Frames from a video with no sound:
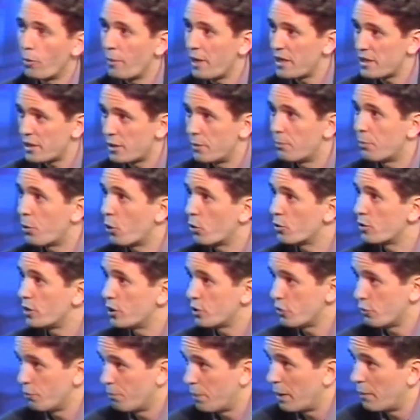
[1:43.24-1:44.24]
automates the
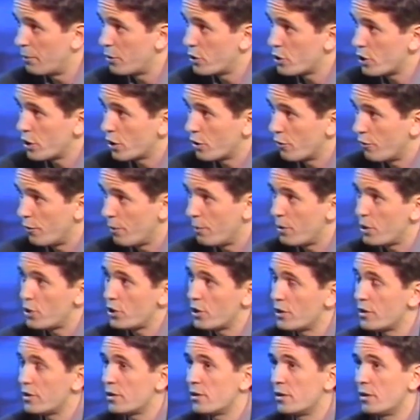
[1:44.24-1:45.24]
process of publishing of
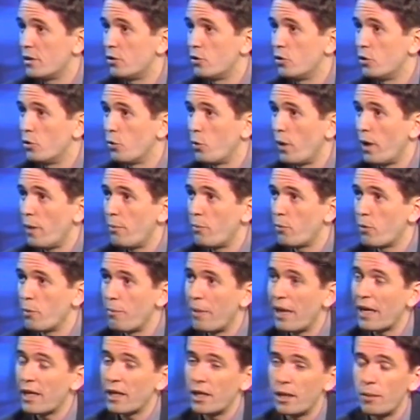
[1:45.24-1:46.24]
images to the web. We
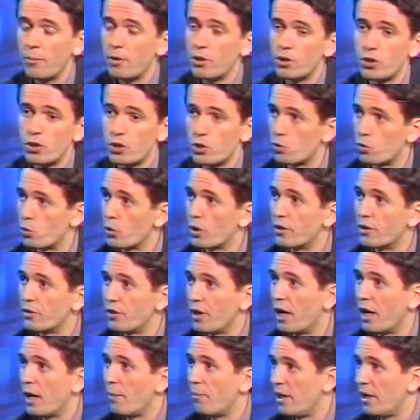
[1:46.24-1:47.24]
make images
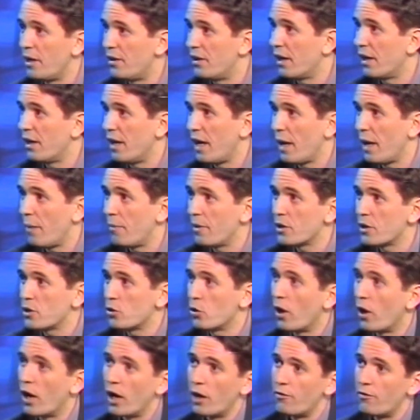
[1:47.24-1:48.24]
real-time and dynamic,
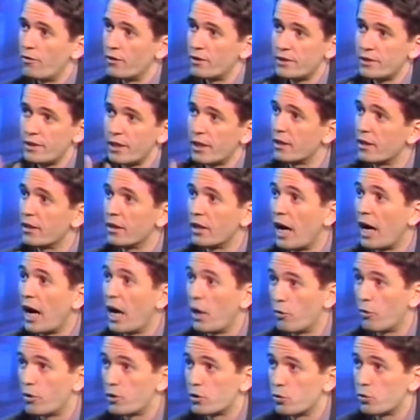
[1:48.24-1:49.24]
so out of a single
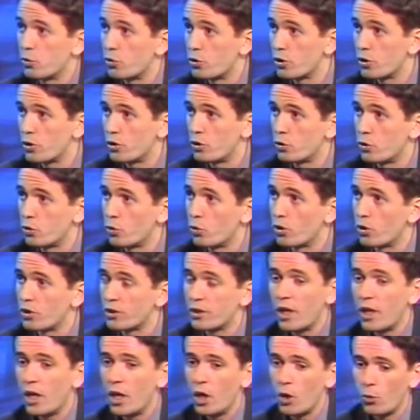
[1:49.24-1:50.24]
high-resolution
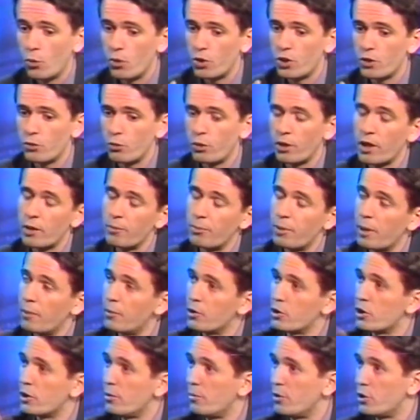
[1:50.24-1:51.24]
source, we can
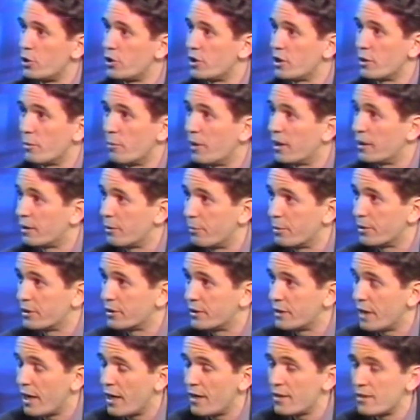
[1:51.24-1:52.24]
publish images in multiple
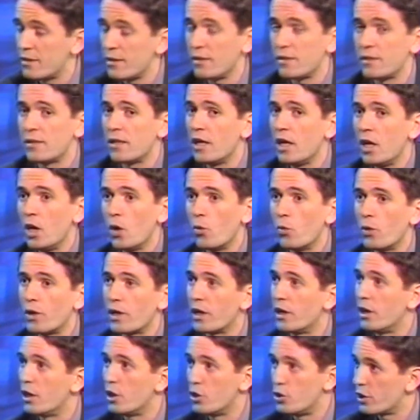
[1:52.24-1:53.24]
sizes. We
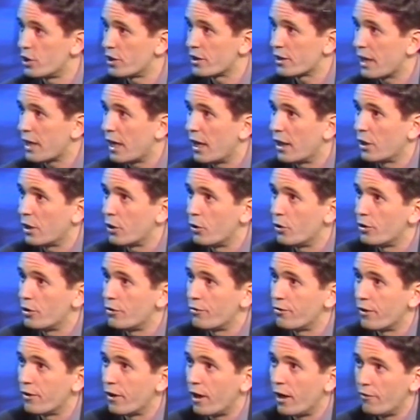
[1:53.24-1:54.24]
can adjust color on
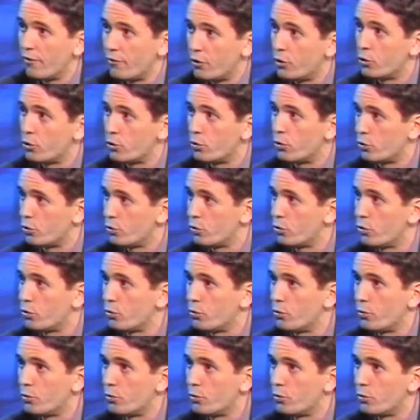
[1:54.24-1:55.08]
the fly to